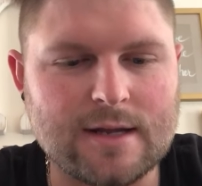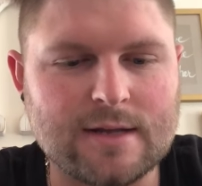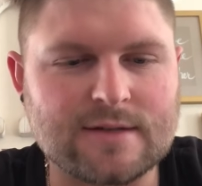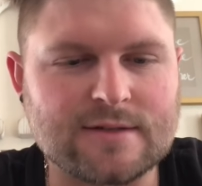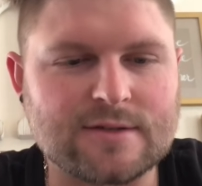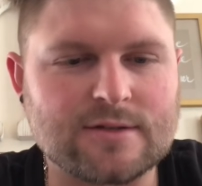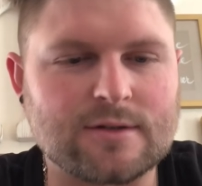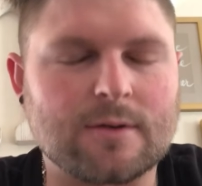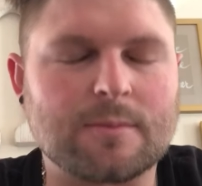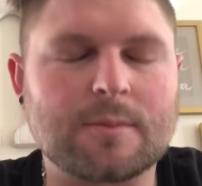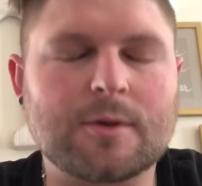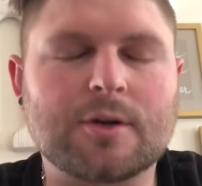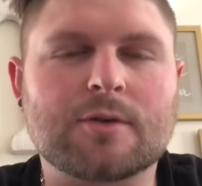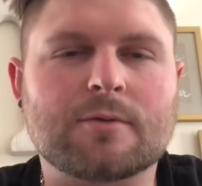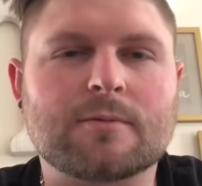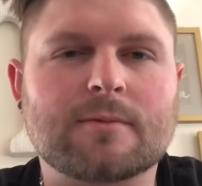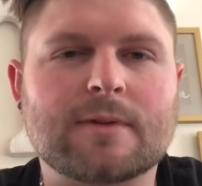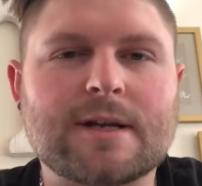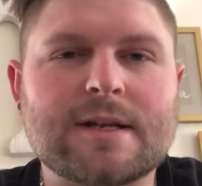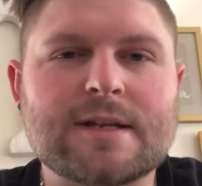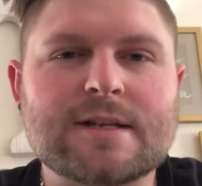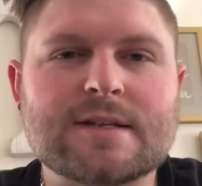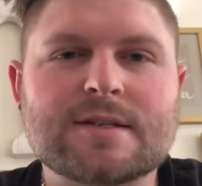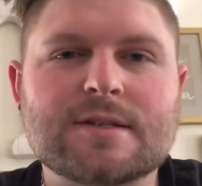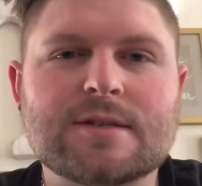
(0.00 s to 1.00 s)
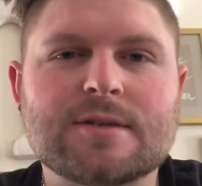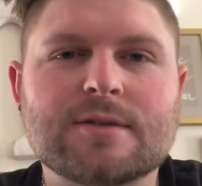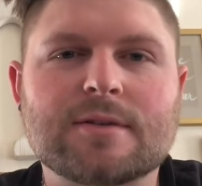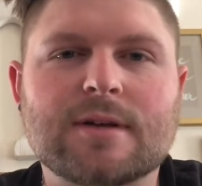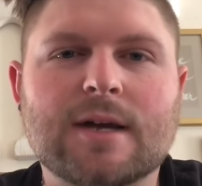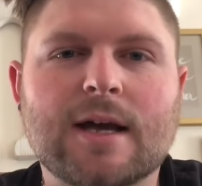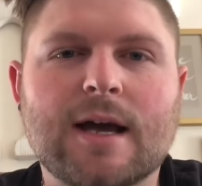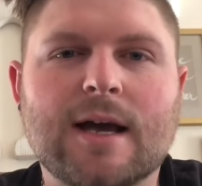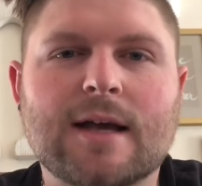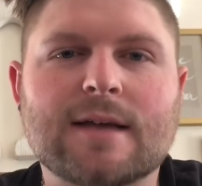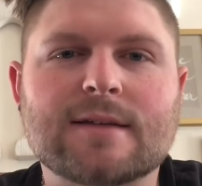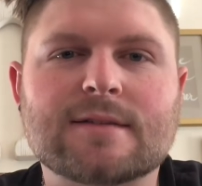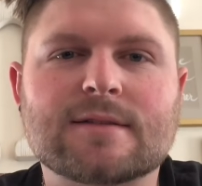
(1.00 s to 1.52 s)
And so I'm going to read it to you
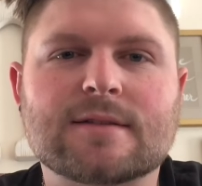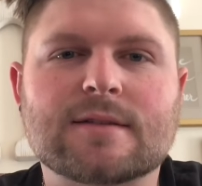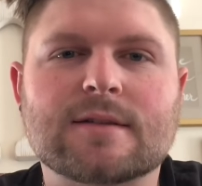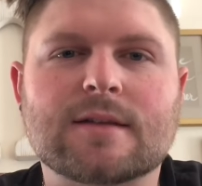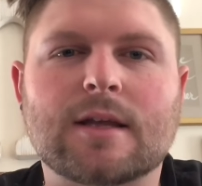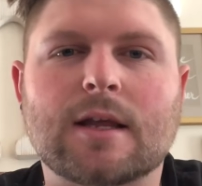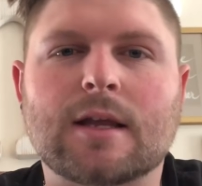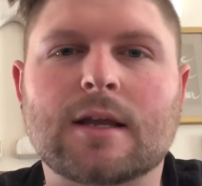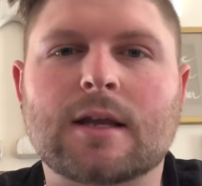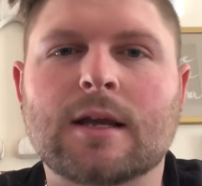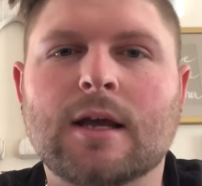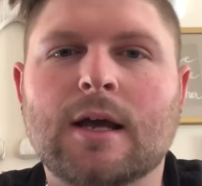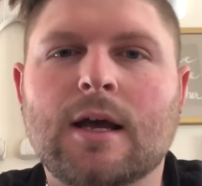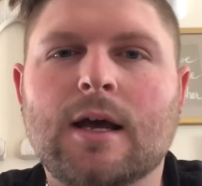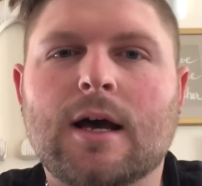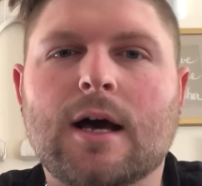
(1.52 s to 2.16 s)
guys and then